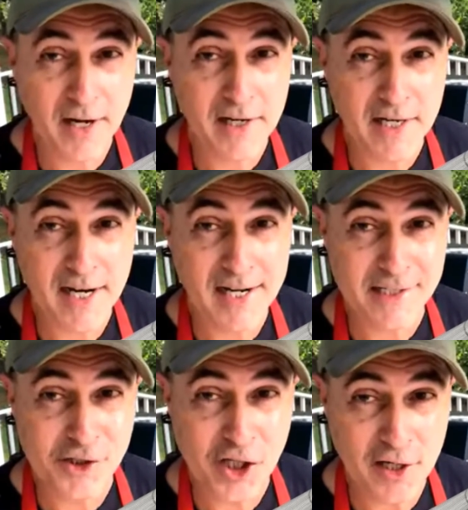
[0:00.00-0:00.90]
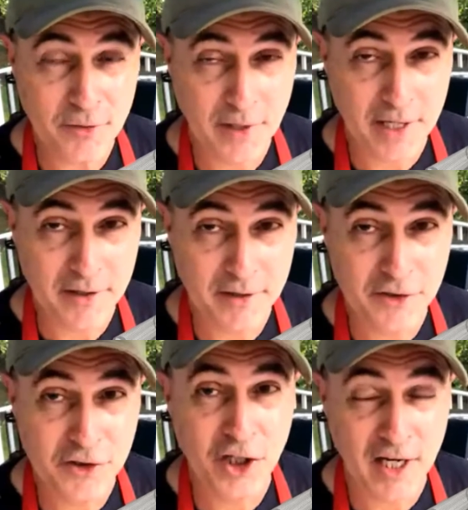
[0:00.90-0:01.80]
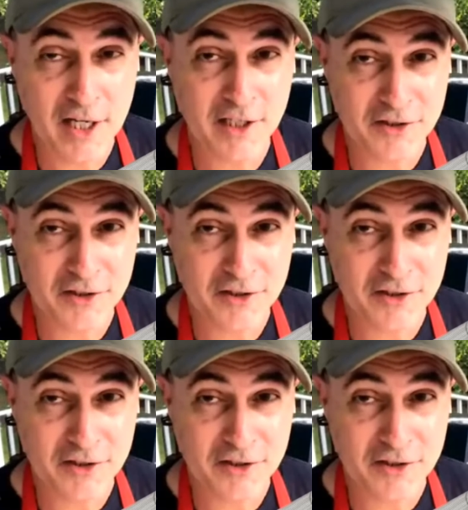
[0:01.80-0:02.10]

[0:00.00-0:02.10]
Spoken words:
and they got a generator and